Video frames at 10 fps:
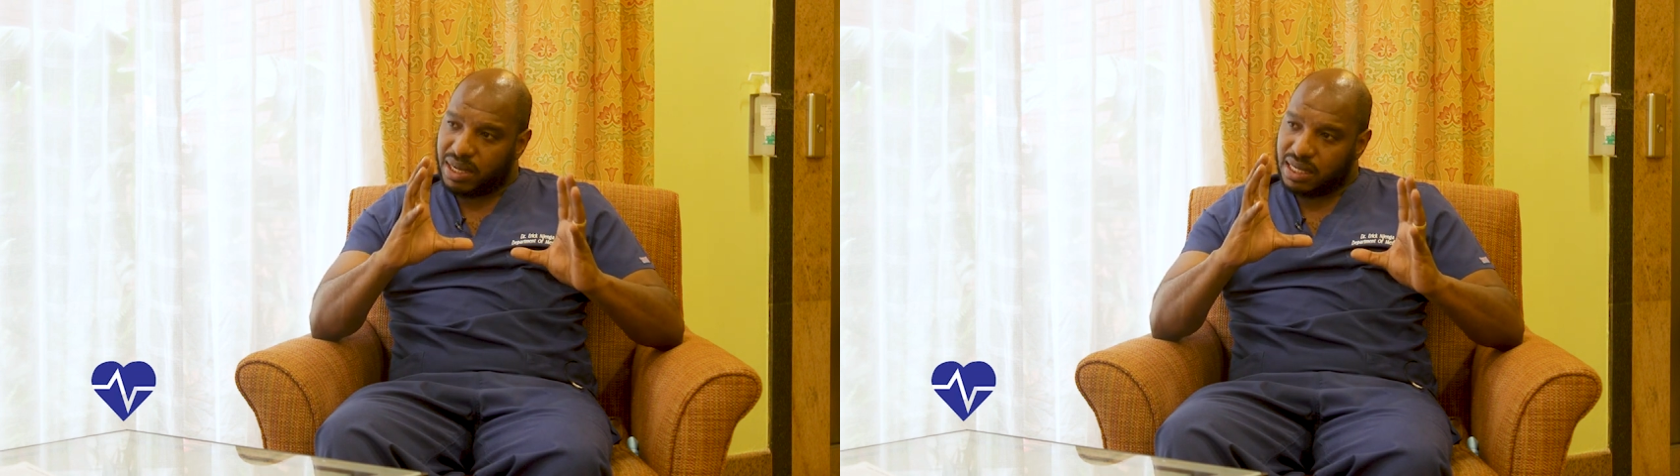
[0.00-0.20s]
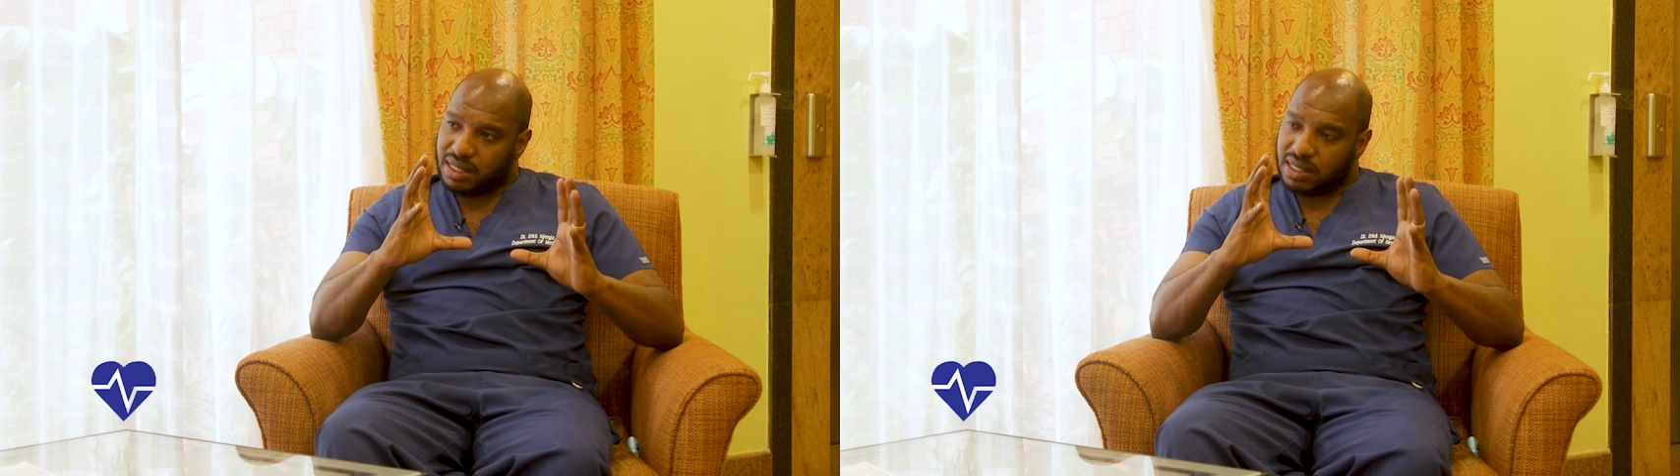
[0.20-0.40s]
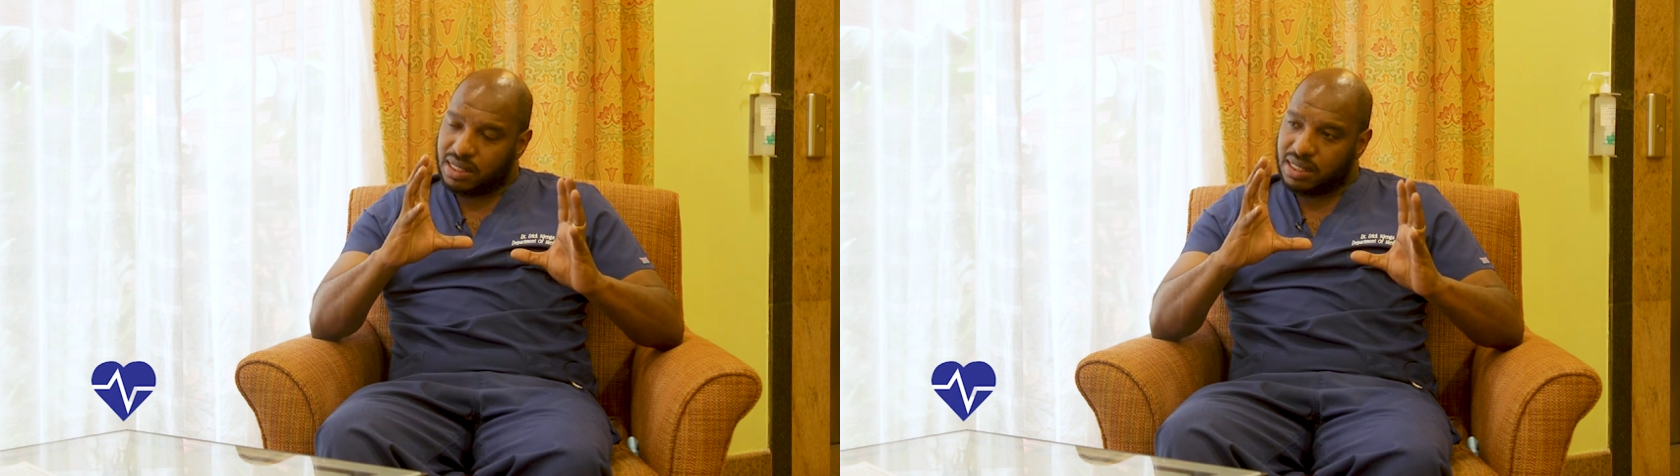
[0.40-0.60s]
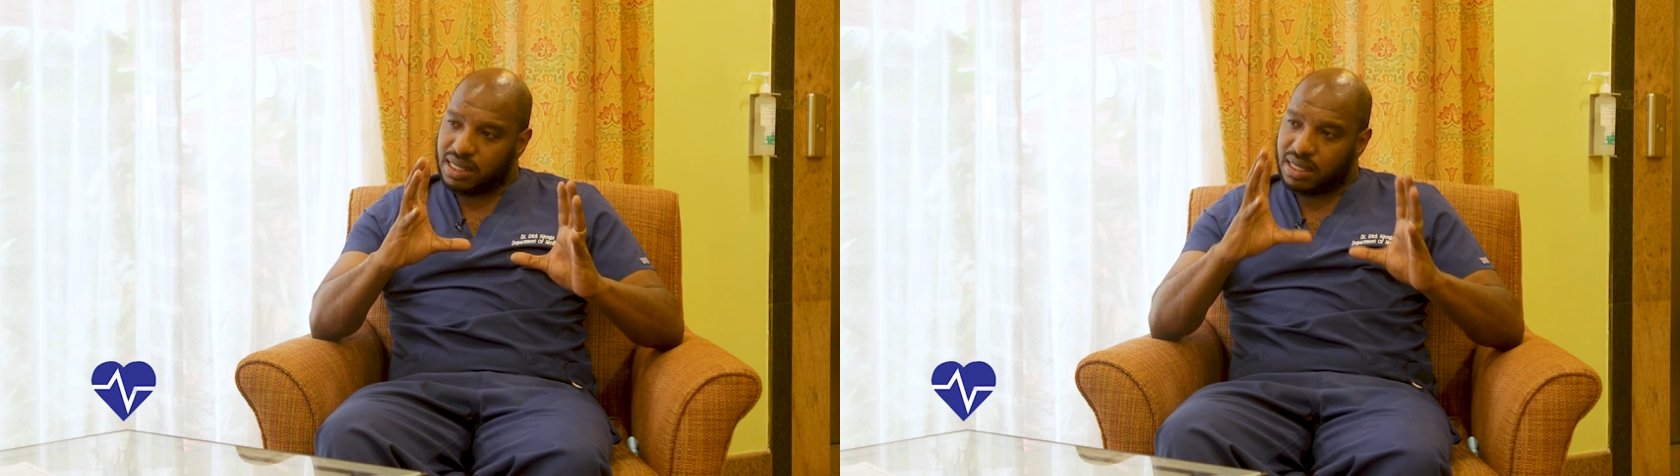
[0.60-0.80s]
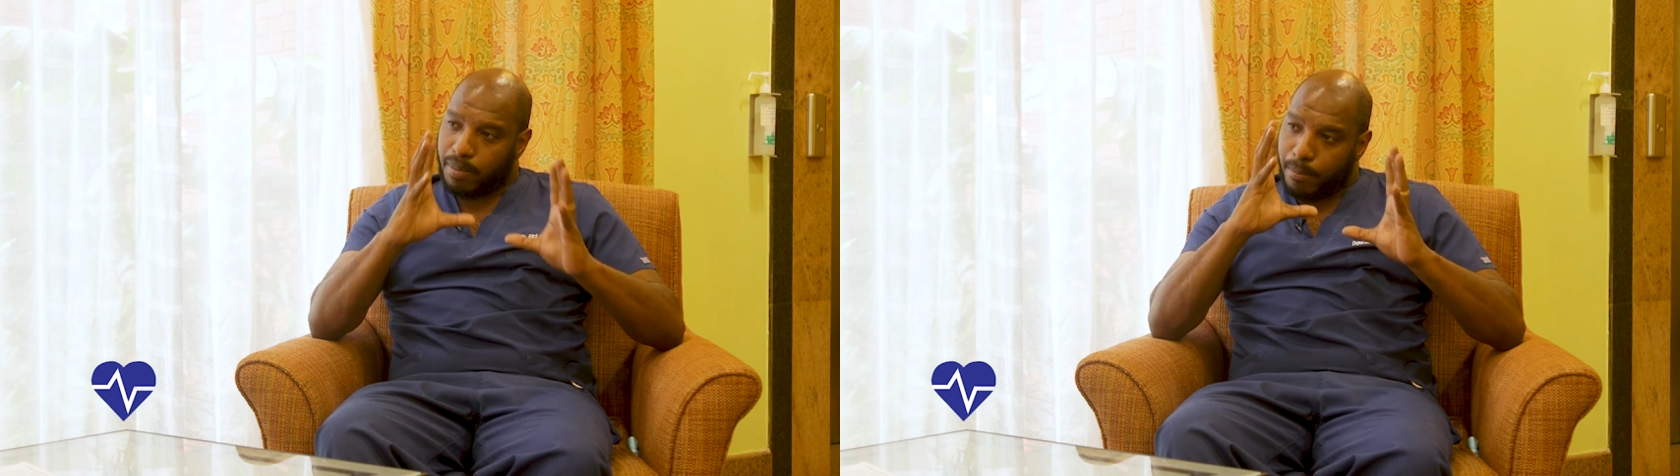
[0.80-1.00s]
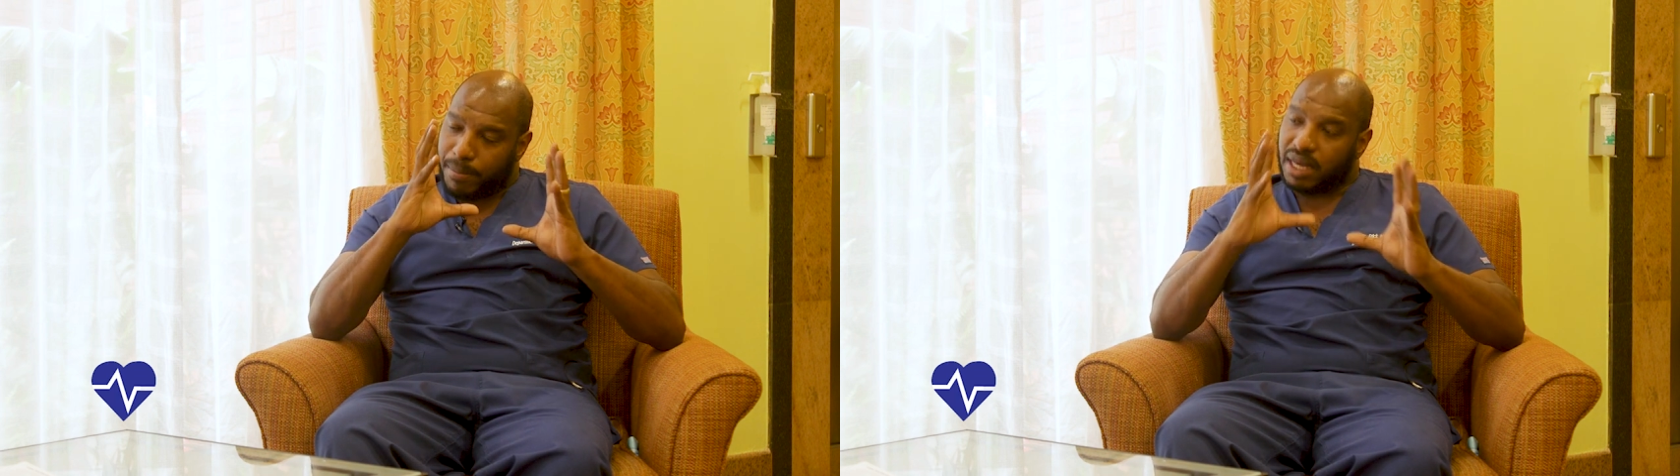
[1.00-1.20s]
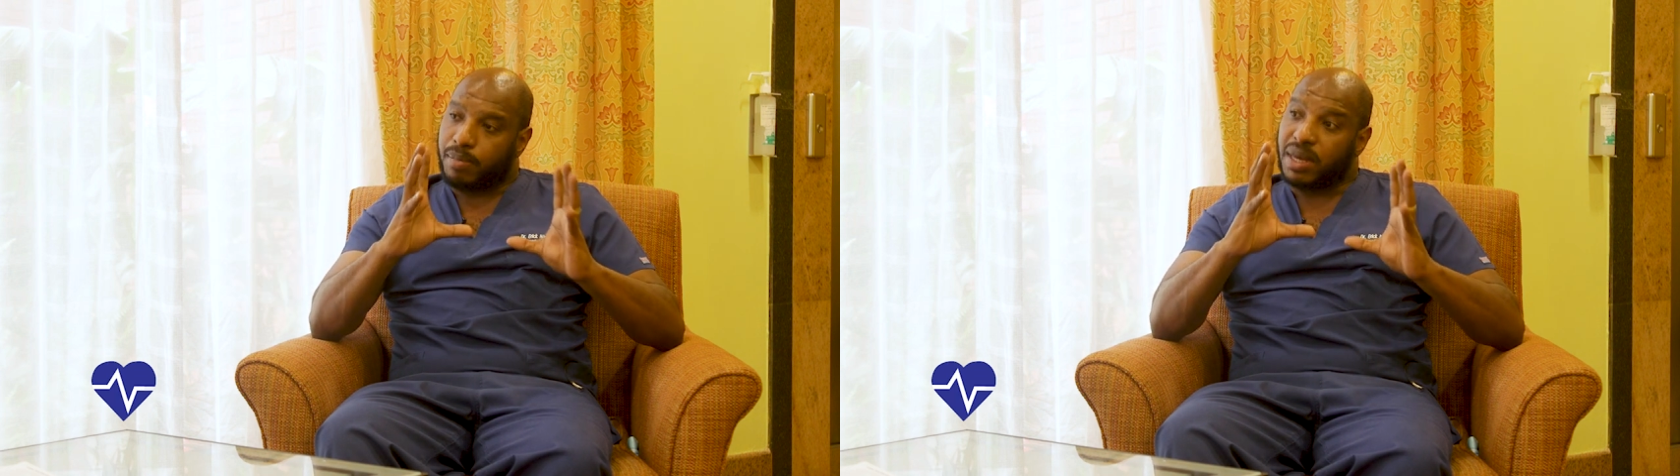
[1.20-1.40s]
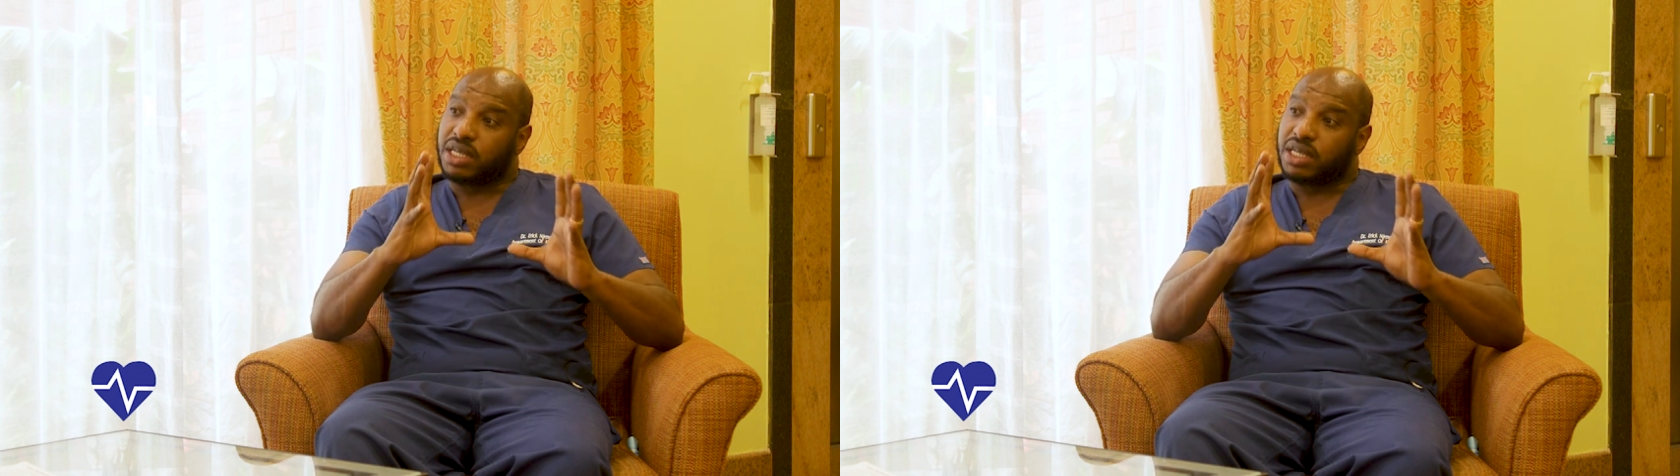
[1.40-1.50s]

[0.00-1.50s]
emergencies is a big,